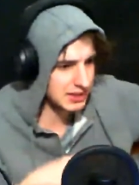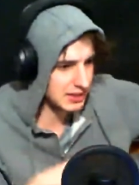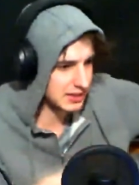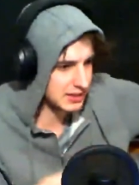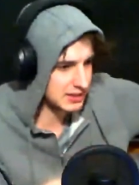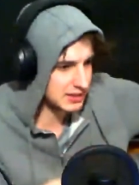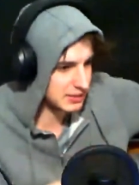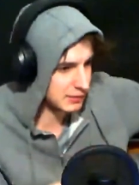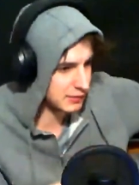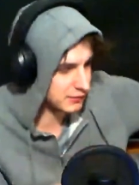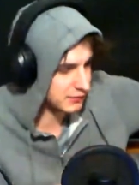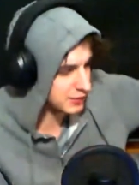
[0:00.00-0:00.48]

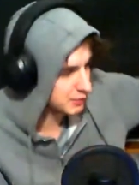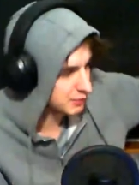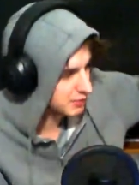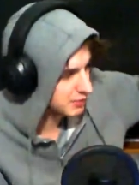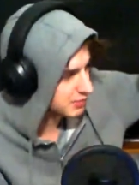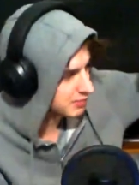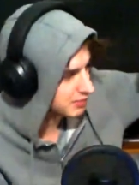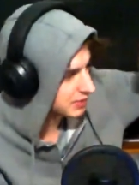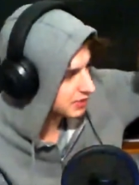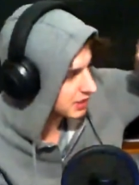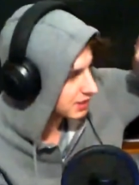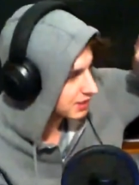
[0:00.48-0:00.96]
a few
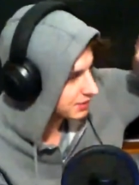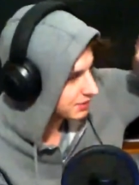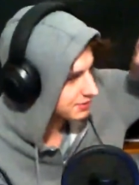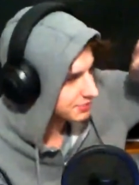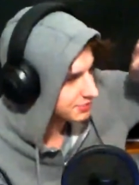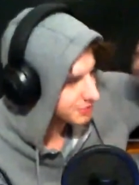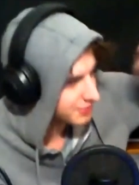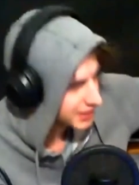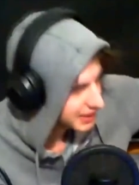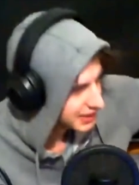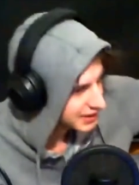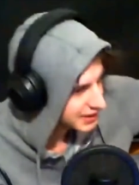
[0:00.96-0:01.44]
people are on
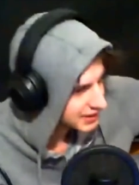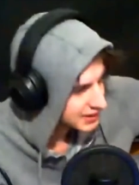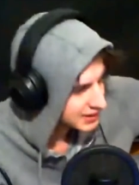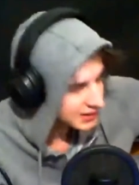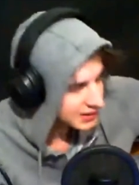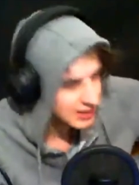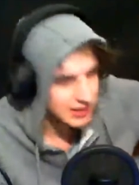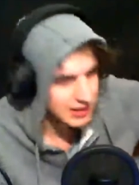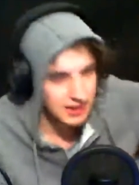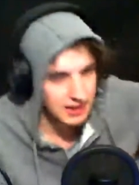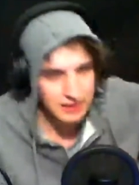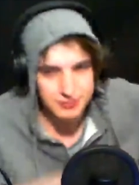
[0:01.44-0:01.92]
Reddit,
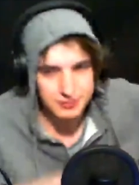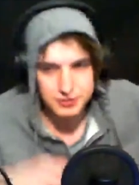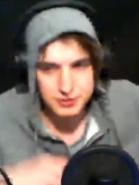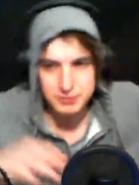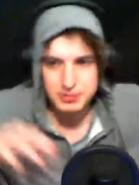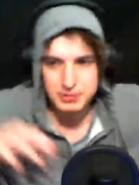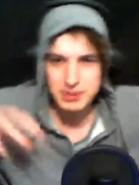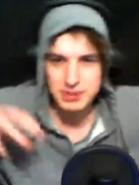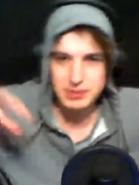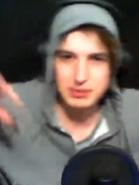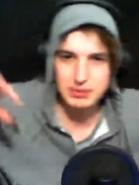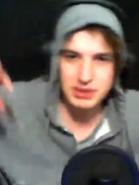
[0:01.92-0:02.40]
a few
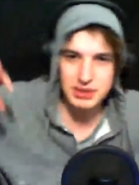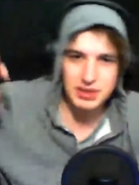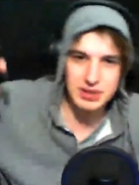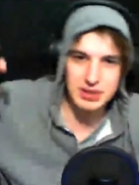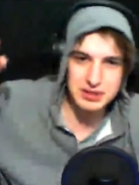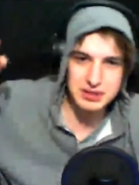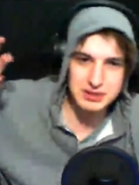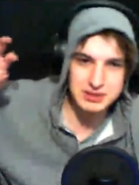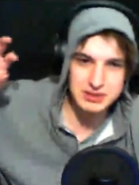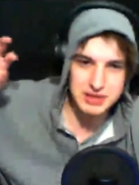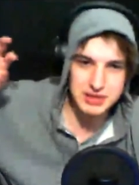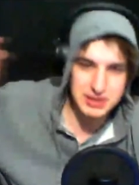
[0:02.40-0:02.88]
people are
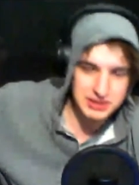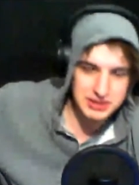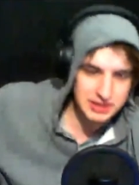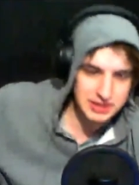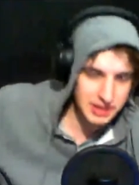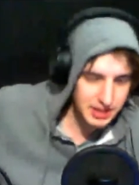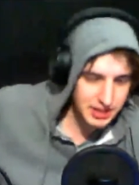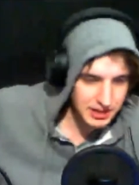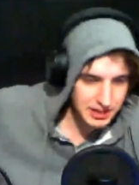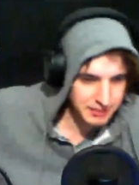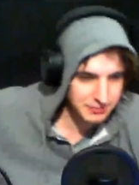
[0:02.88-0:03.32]
on TikTok,